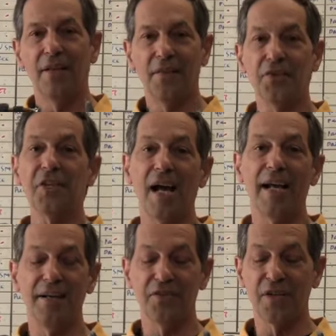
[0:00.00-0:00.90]
This
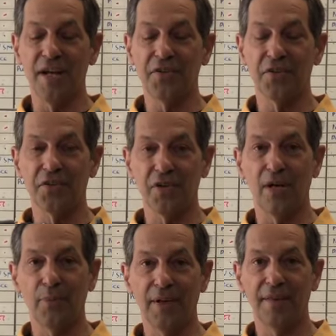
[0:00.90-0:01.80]
kind is nice to
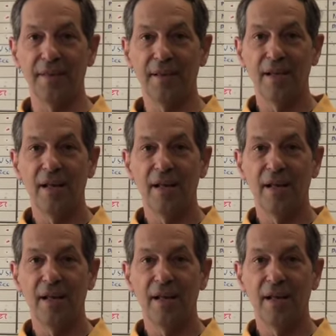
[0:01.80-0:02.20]
start with